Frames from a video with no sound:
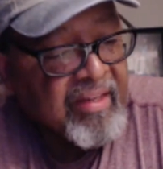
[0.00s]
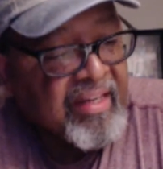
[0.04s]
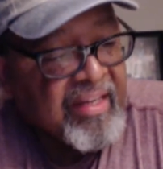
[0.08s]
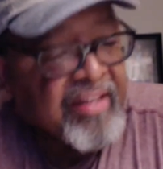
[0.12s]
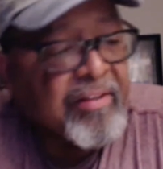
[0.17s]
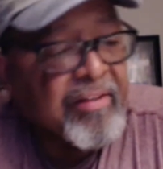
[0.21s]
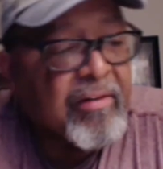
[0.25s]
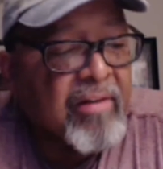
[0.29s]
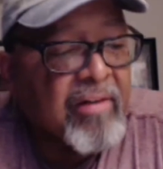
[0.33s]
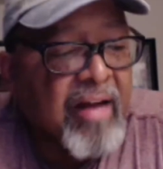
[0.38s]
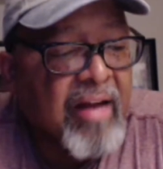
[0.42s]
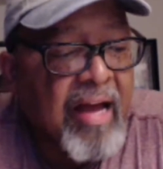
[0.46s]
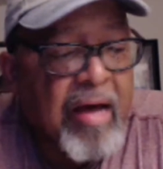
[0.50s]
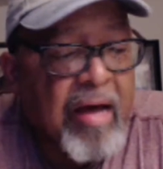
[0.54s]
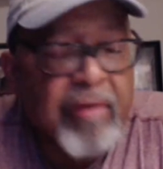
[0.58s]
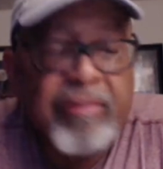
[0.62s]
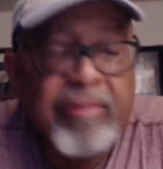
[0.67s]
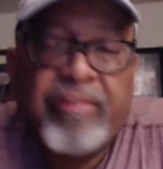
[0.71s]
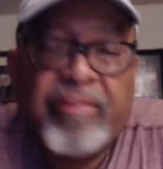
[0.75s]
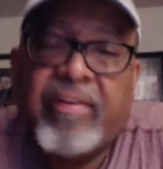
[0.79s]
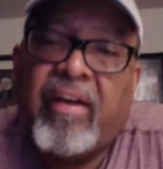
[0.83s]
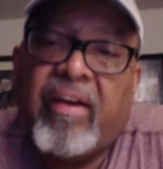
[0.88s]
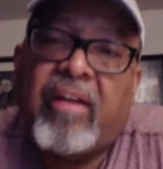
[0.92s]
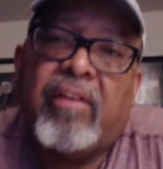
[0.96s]
In her
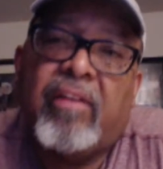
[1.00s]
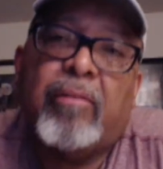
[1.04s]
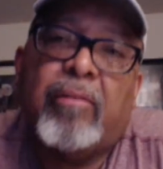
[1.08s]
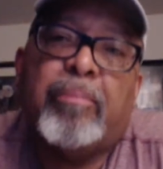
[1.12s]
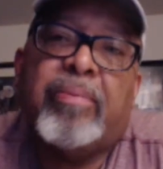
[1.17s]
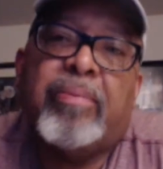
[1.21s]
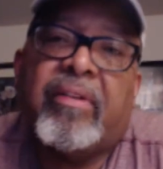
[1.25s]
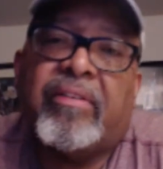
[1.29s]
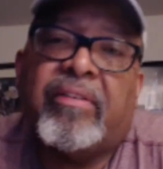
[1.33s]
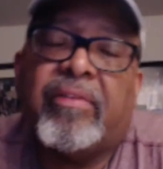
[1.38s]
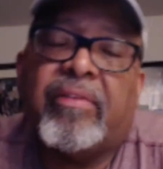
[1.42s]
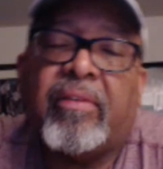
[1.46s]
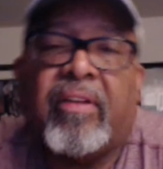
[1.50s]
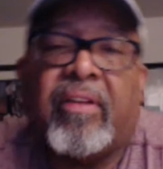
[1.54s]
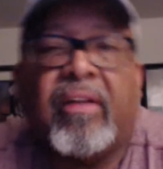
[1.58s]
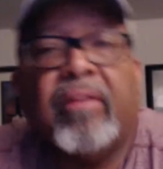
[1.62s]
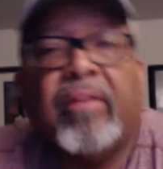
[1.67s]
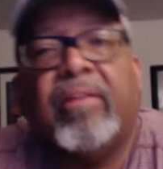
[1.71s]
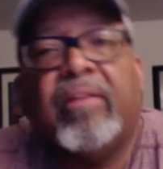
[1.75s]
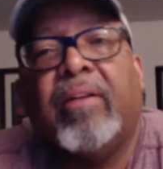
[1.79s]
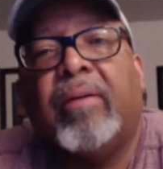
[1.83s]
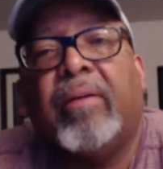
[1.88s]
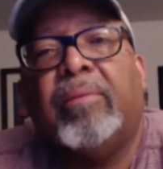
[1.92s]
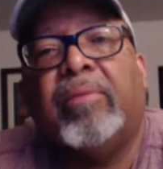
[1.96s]
house, she had a little picture
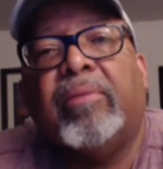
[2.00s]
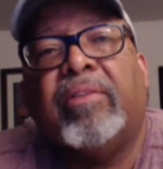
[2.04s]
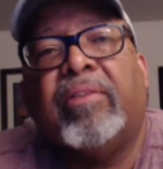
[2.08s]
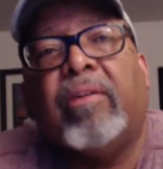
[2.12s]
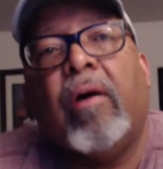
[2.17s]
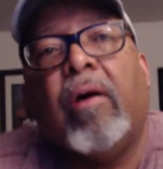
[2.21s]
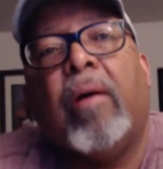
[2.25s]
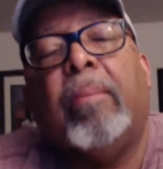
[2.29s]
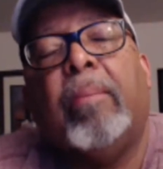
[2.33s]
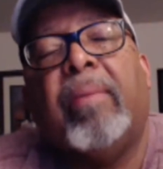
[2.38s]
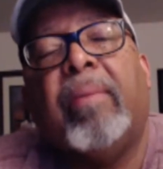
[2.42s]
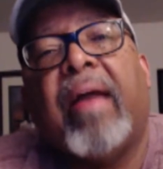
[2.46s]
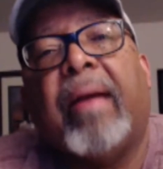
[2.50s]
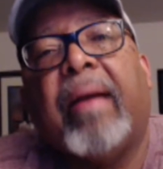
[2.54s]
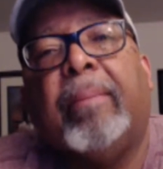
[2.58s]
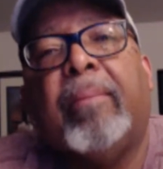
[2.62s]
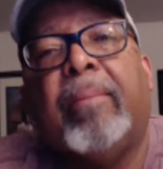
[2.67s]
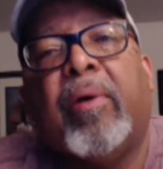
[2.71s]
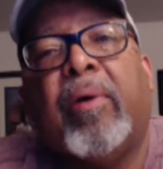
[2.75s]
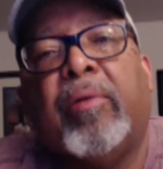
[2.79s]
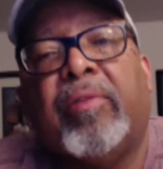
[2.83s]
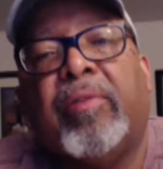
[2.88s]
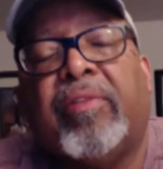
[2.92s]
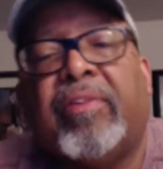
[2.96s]
that was called Black
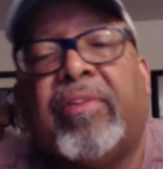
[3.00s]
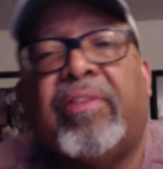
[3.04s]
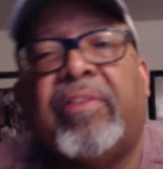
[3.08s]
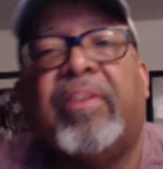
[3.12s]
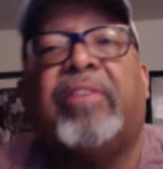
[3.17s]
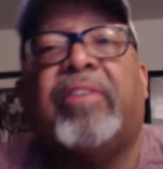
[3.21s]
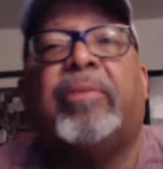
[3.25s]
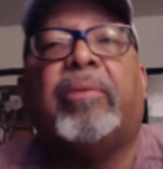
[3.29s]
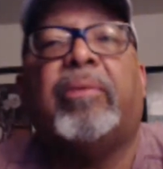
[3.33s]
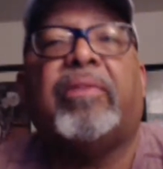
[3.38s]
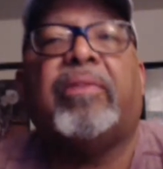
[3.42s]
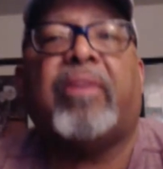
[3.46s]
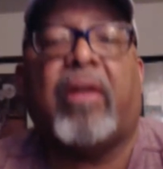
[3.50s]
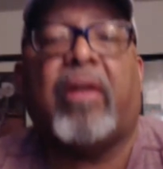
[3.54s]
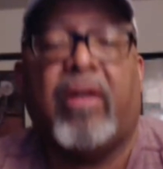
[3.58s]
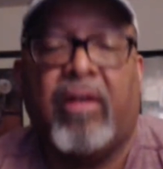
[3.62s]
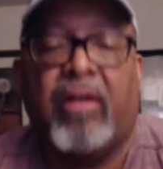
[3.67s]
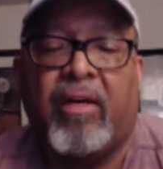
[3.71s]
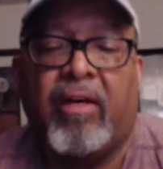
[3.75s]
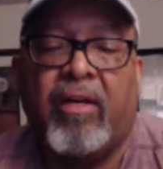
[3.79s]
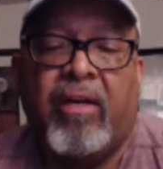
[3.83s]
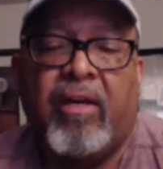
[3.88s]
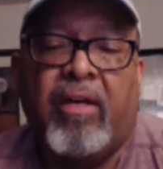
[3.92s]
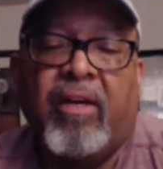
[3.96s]
Moses, and this was a
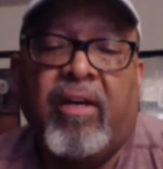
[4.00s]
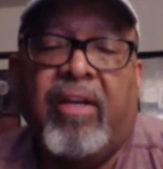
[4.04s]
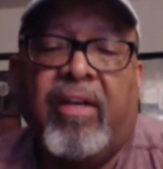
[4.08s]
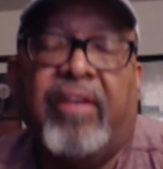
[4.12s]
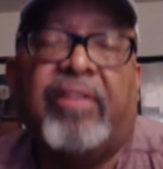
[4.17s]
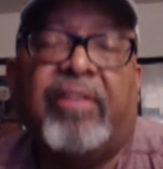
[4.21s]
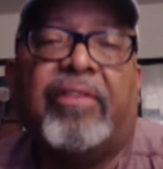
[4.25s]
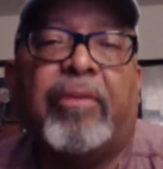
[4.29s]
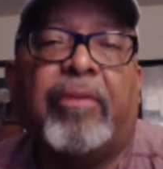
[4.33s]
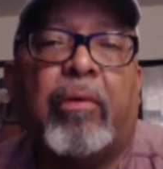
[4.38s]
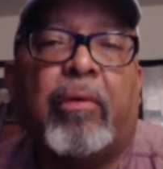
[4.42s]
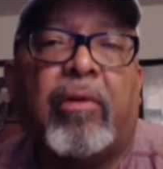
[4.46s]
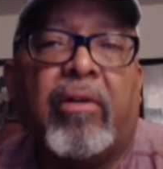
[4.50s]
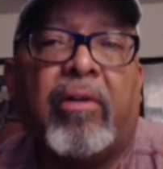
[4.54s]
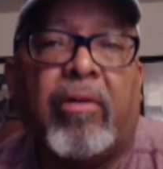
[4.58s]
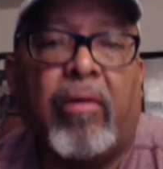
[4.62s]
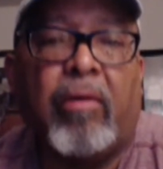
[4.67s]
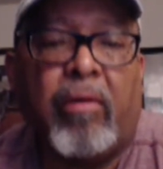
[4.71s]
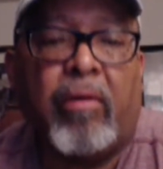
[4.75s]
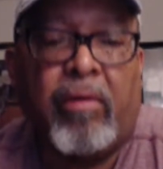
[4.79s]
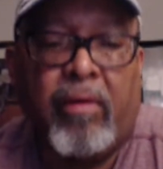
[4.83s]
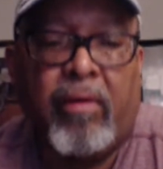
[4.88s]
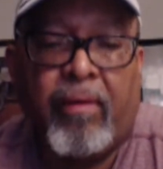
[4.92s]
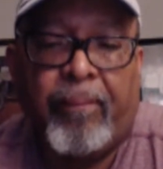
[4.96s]

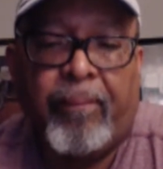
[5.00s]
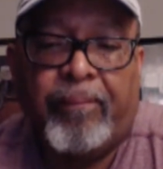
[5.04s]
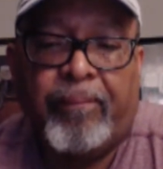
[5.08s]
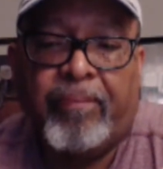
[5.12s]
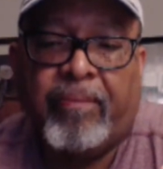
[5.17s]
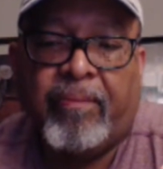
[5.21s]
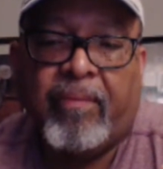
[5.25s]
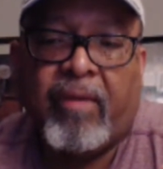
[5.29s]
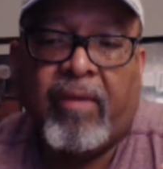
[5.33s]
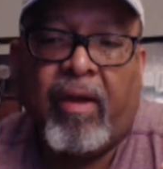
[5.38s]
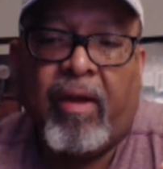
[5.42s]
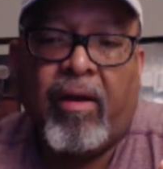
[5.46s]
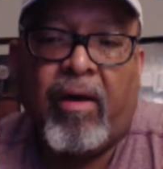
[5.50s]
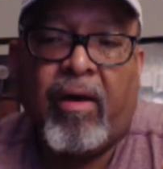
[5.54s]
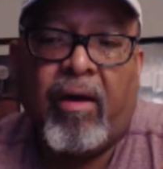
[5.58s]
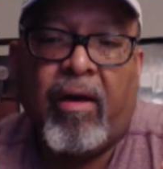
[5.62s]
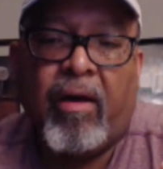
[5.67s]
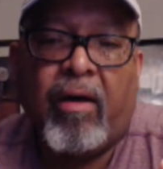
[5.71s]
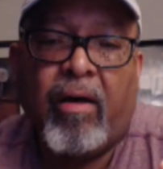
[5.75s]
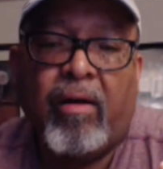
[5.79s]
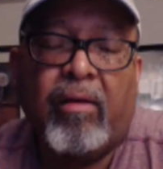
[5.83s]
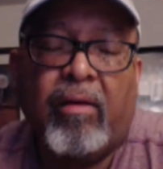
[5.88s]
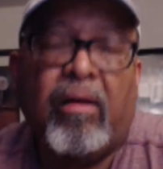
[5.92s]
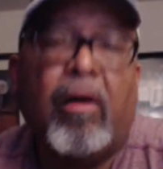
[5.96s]
historical
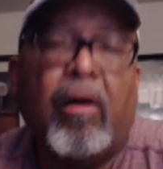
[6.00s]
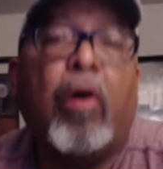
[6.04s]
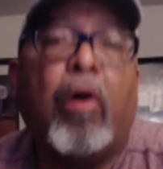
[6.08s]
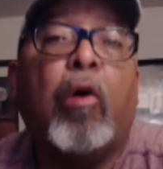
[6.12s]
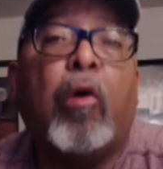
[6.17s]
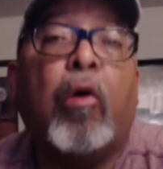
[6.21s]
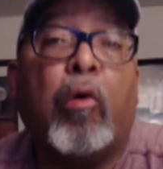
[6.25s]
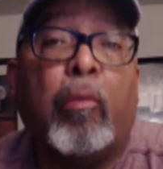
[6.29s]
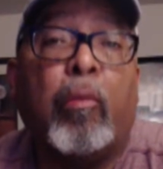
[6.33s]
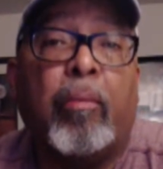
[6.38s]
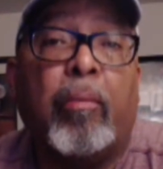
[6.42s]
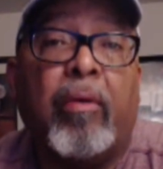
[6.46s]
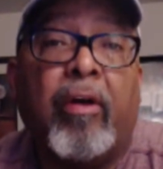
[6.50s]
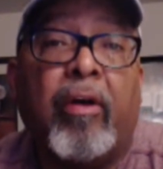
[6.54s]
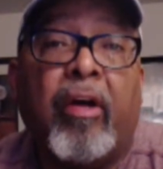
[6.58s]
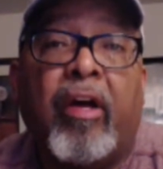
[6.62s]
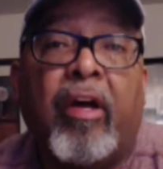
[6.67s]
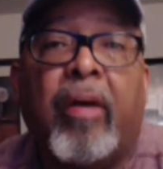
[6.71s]
home.